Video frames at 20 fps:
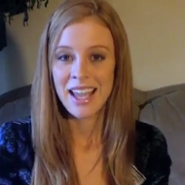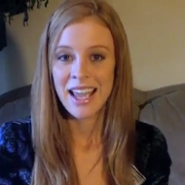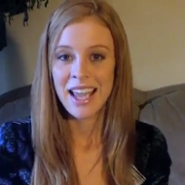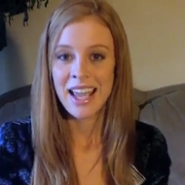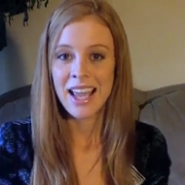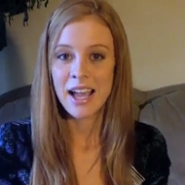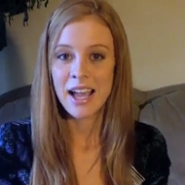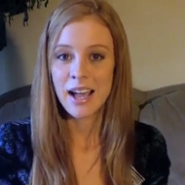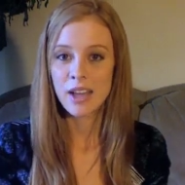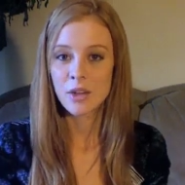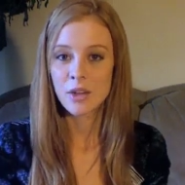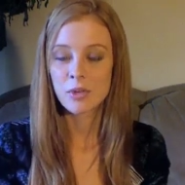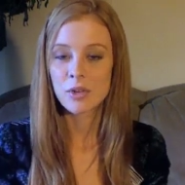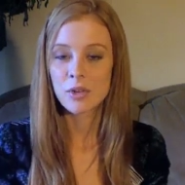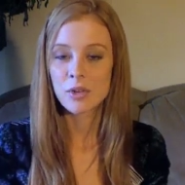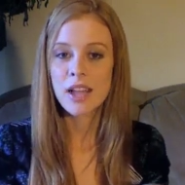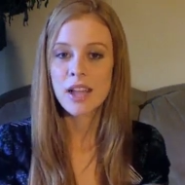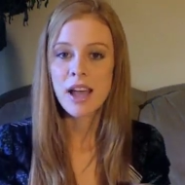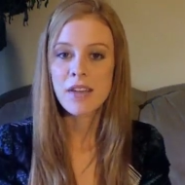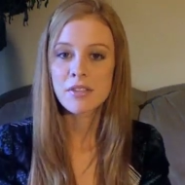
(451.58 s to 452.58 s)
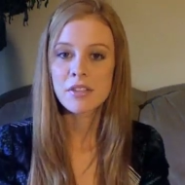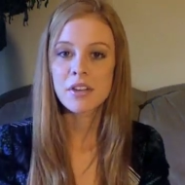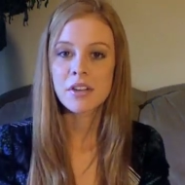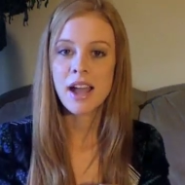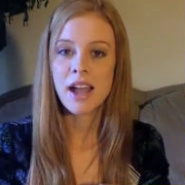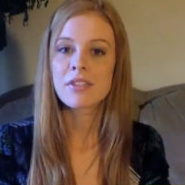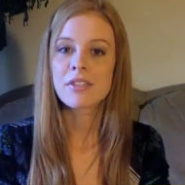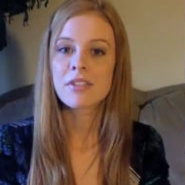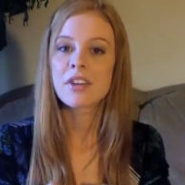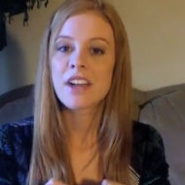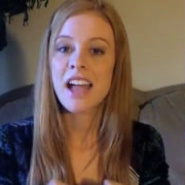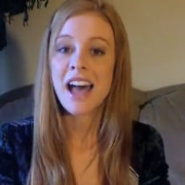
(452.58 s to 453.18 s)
And we're never, ever,